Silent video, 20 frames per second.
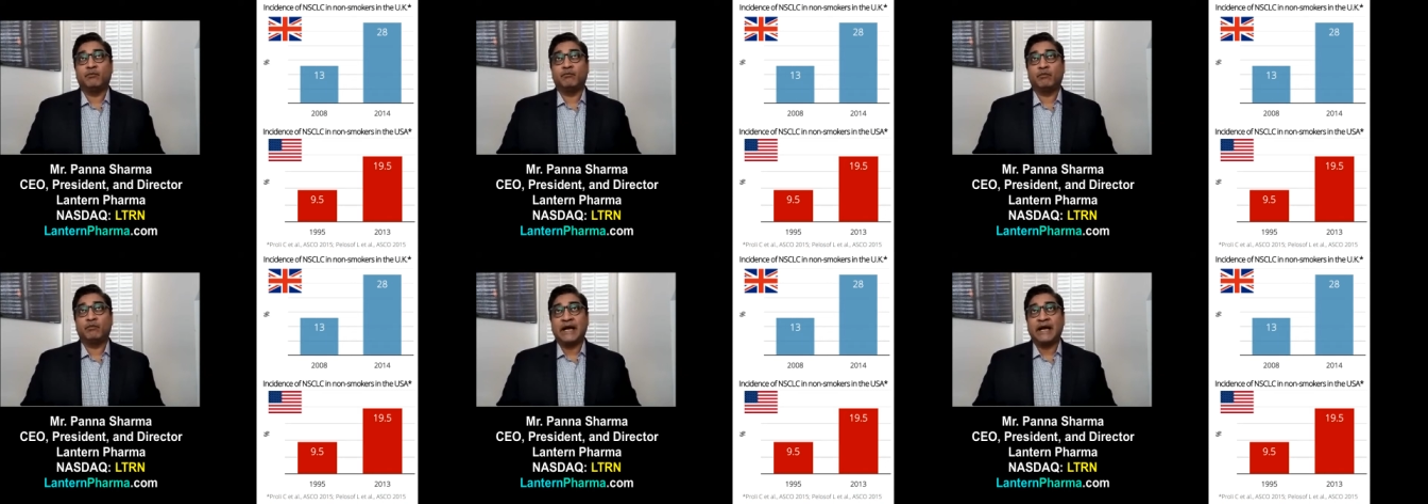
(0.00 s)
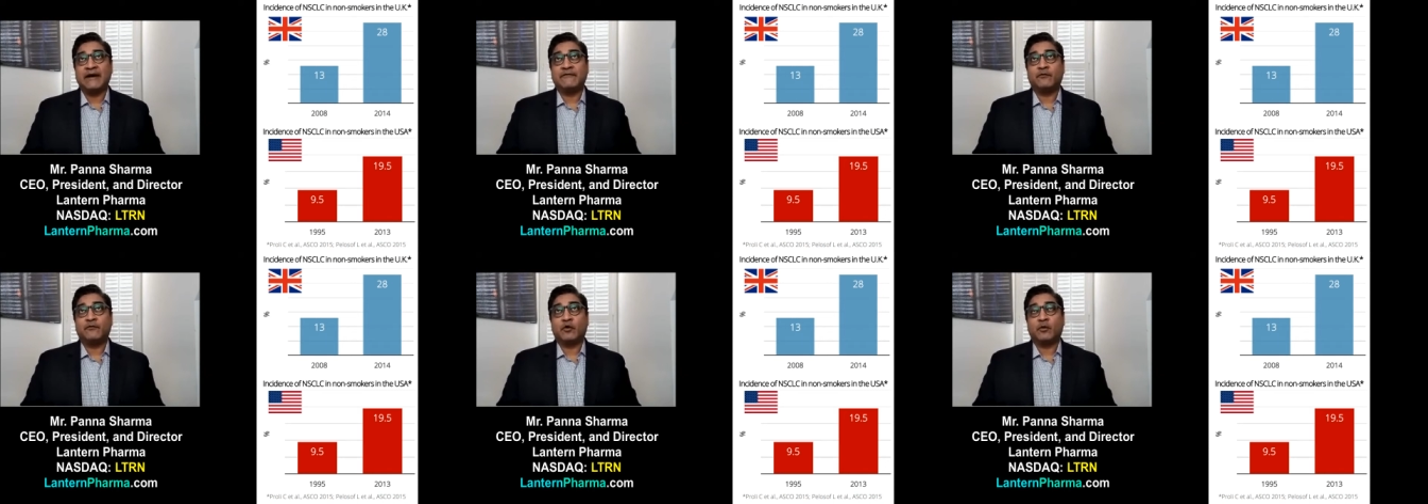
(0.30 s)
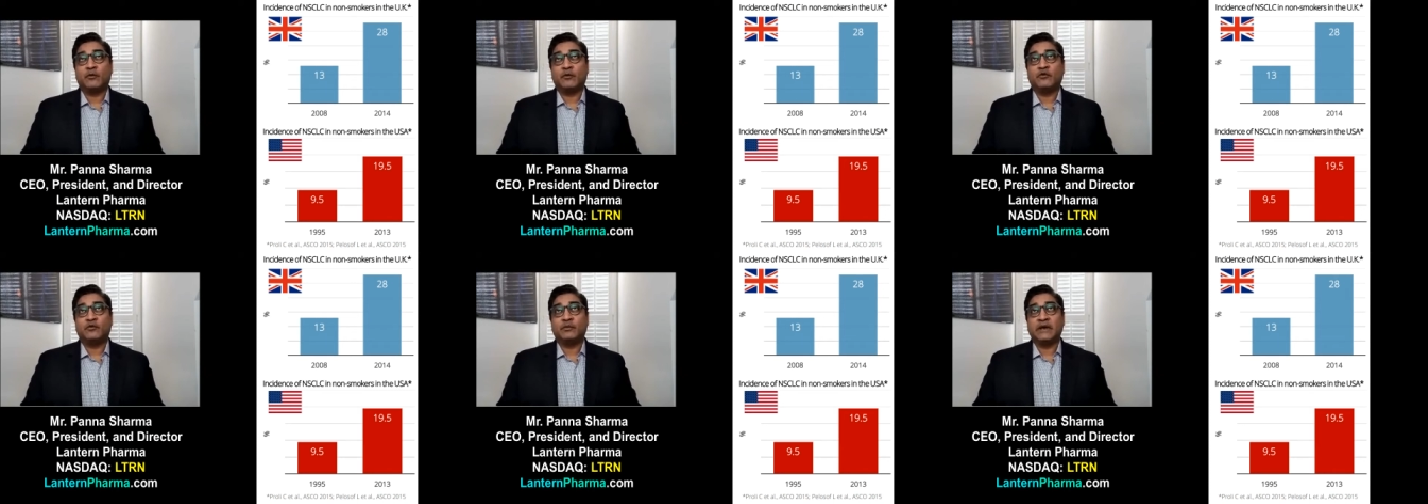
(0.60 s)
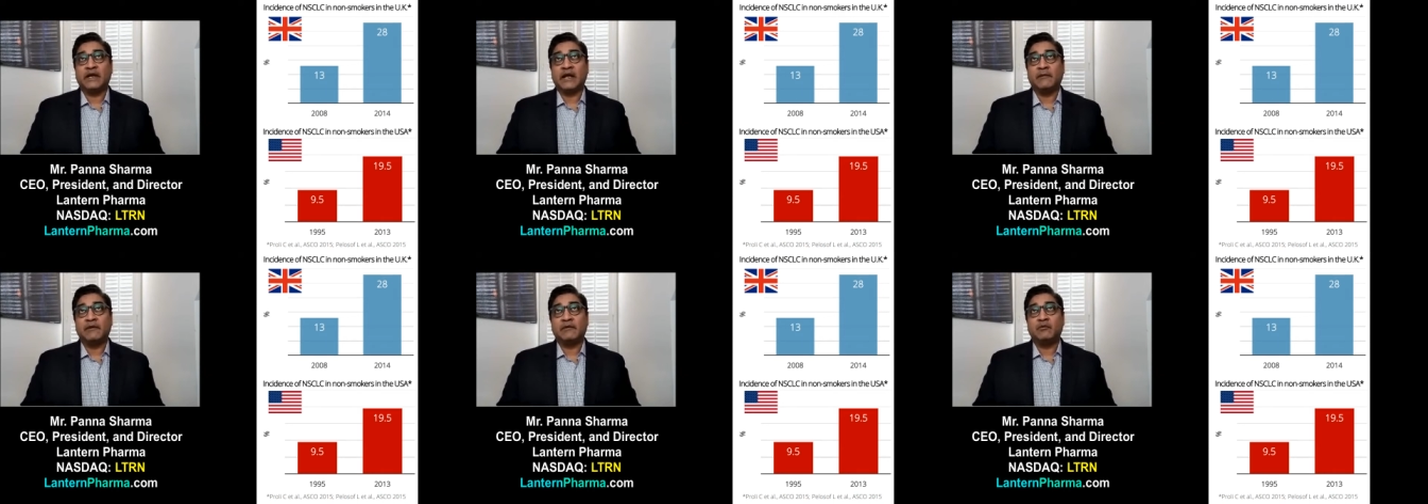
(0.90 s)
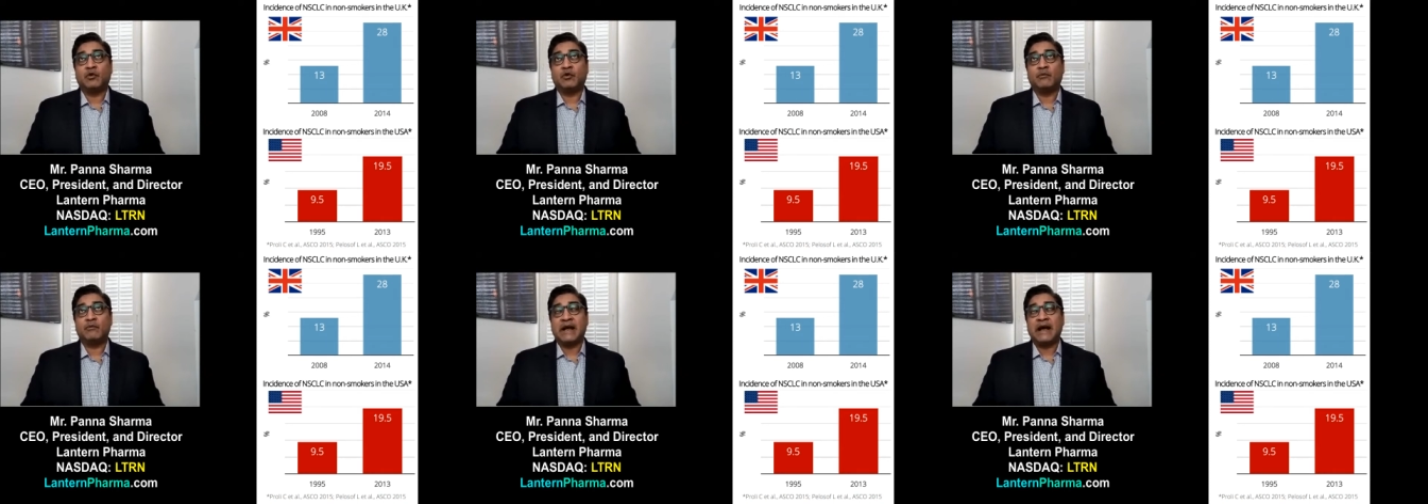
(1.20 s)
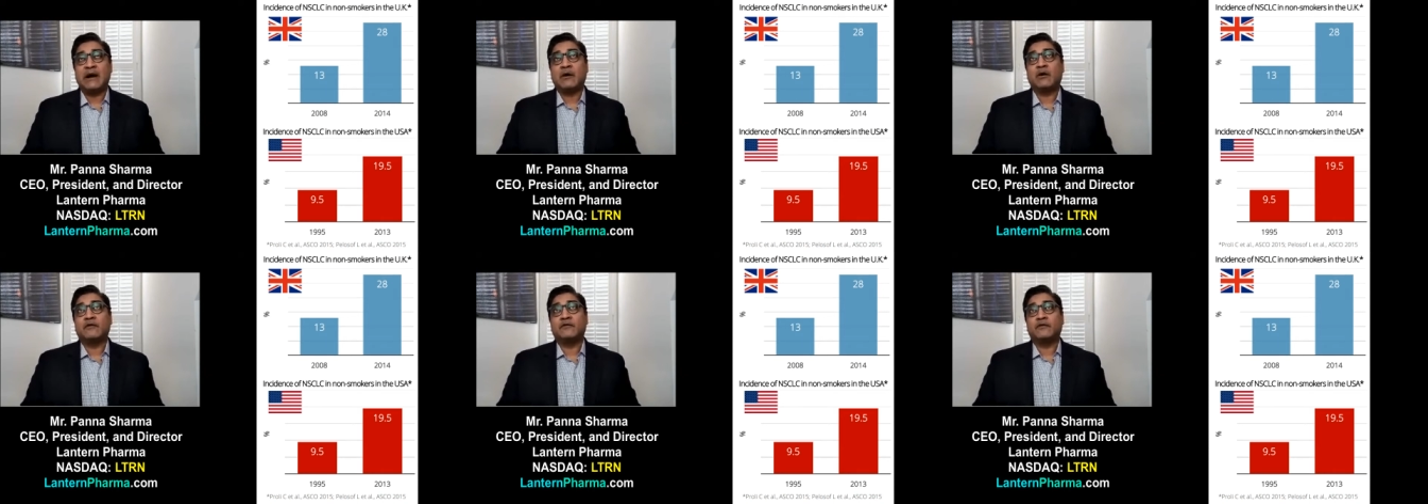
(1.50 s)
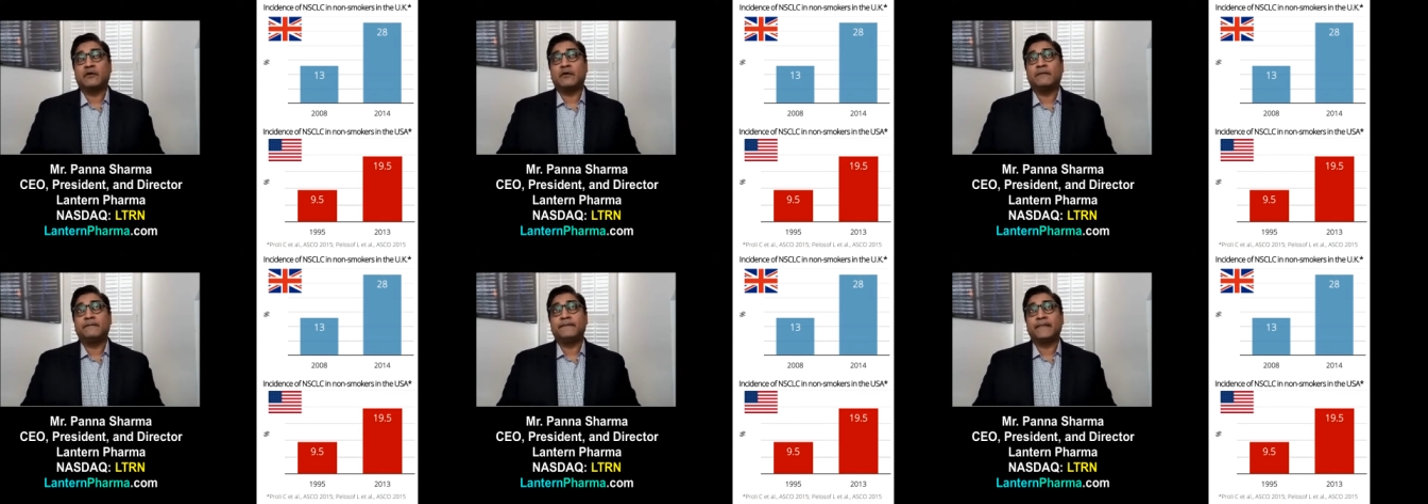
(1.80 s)
platform was becoming more
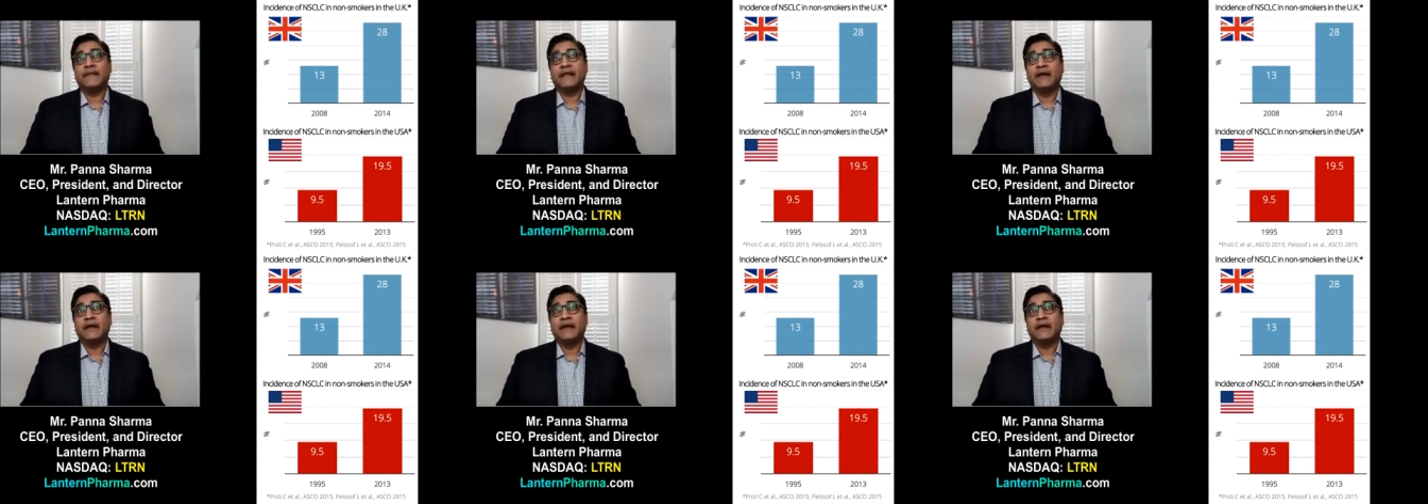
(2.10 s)
powerful.